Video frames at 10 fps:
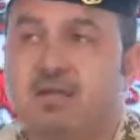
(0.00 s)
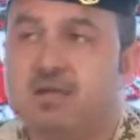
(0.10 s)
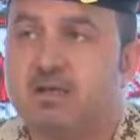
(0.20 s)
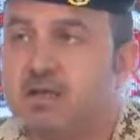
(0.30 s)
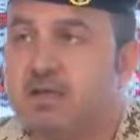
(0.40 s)

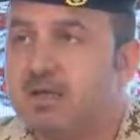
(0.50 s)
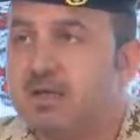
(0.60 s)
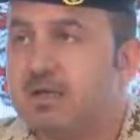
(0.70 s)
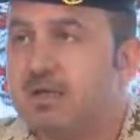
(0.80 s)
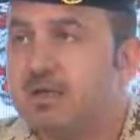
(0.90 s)
proves
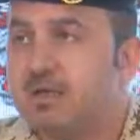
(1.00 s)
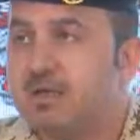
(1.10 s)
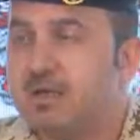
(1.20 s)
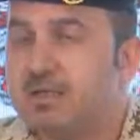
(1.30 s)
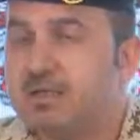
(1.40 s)

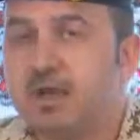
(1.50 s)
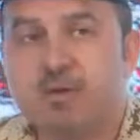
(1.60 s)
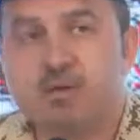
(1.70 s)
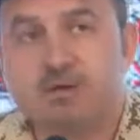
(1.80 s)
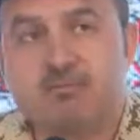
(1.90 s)
that
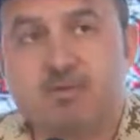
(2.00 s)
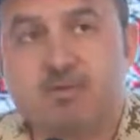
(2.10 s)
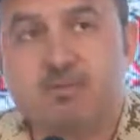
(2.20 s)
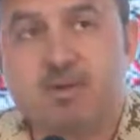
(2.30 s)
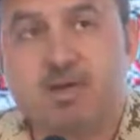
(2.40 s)

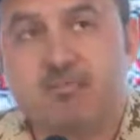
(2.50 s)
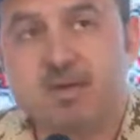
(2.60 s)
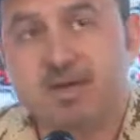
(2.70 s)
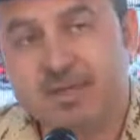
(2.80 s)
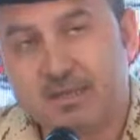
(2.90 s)

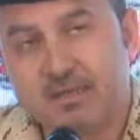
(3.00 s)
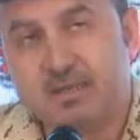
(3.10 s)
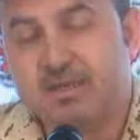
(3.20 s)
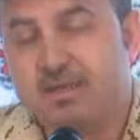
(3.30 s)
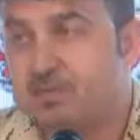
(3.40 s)
our
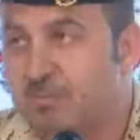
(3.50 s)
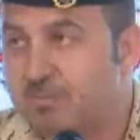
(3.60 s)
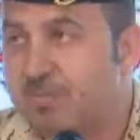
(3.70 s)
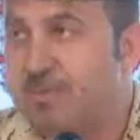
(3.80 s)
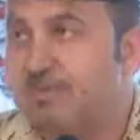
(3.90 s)
decisions in the
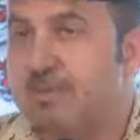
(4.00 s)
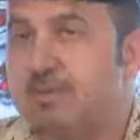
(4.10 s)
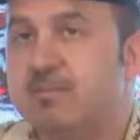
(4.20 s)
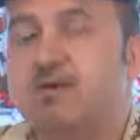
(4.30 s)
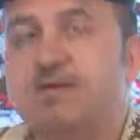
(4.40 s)
Kingdom of
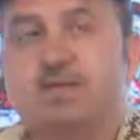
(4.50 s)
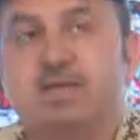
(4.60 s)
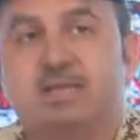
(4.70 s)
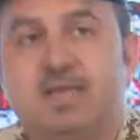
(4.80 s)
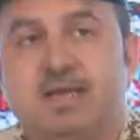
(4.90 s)

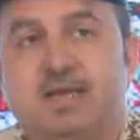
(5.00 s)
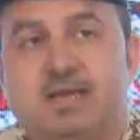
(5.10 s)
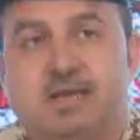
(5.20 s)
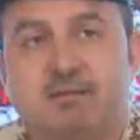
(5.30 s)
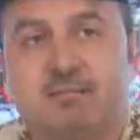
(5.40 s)
Bahrain, the
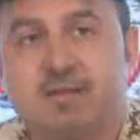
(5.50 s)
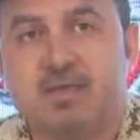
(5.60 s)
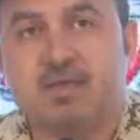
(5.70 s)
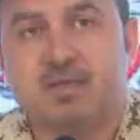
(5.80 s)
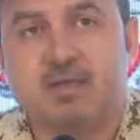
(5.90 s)
medical ones
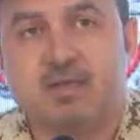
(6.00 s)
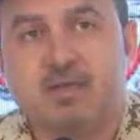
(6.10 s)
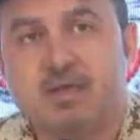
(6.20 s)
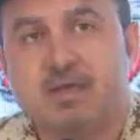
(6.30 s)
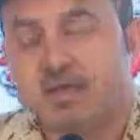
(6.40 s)
in terms
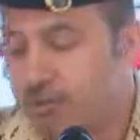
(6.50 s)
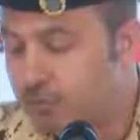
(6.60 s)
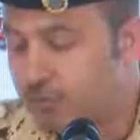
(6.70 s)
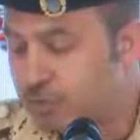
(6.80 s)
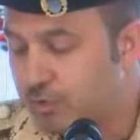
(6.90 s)
of
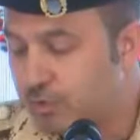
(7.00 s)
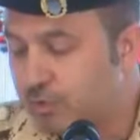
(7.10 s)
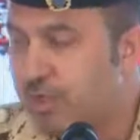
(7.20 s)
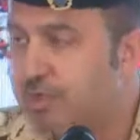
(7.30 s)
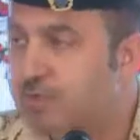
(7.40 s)

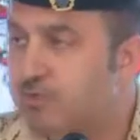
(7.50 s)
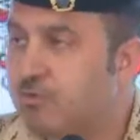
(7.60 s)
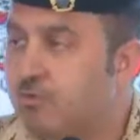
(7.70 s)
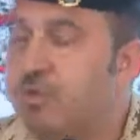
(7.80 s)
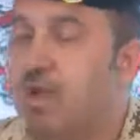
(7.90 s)
the
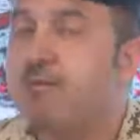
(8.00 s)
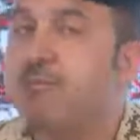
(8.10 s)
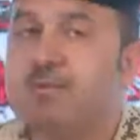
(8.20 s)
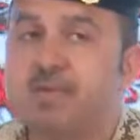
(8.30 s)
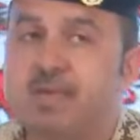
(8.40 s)

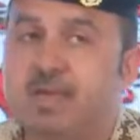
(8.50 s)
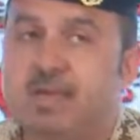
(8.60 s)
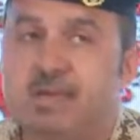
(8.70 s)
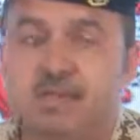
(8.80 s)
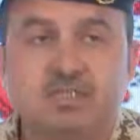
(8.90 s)
coronavirus, are
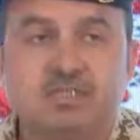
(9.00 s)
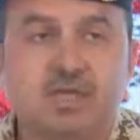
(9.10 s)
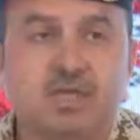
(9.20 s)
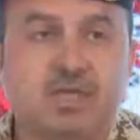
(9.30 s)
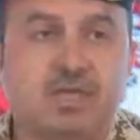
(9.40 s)
always
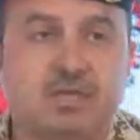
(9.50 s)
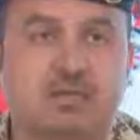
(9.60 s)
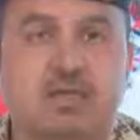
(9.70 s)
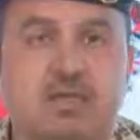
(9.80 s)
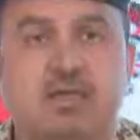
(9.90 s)
based
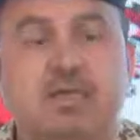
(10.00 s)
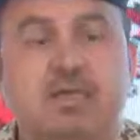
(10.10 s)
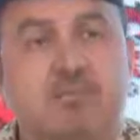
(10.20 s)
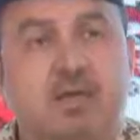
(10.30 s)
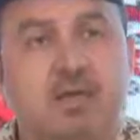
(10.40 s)
on 2
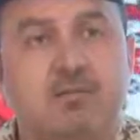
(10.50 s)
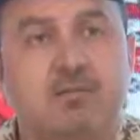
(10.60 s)
things: